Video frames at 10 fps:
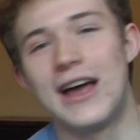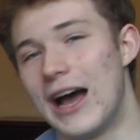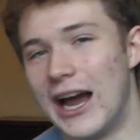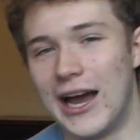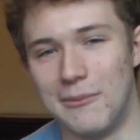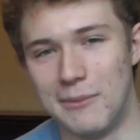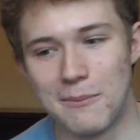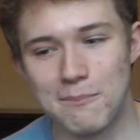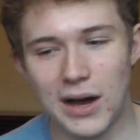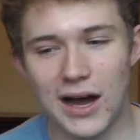
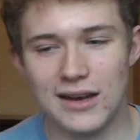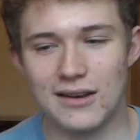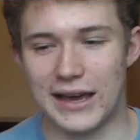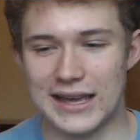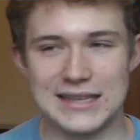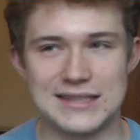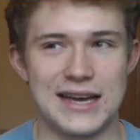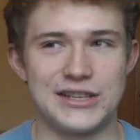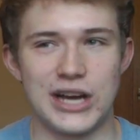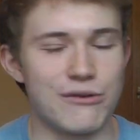But is
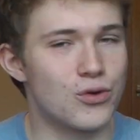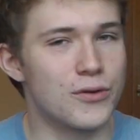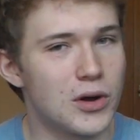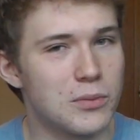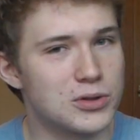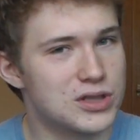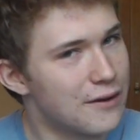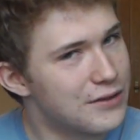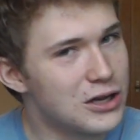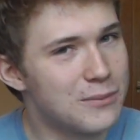there general football
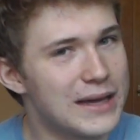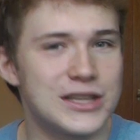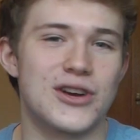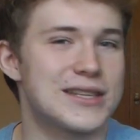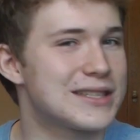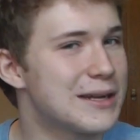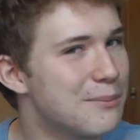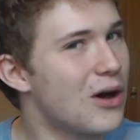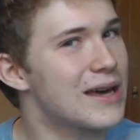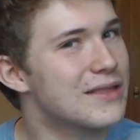stuff that you'd be interested in
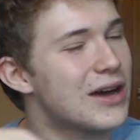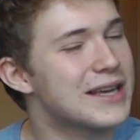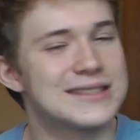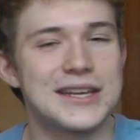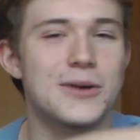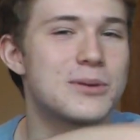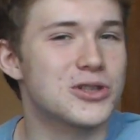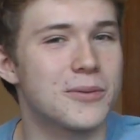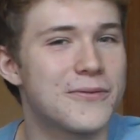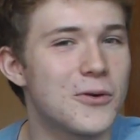buying that I could set up a
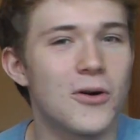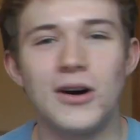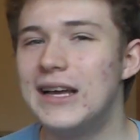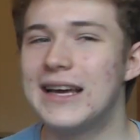shop for?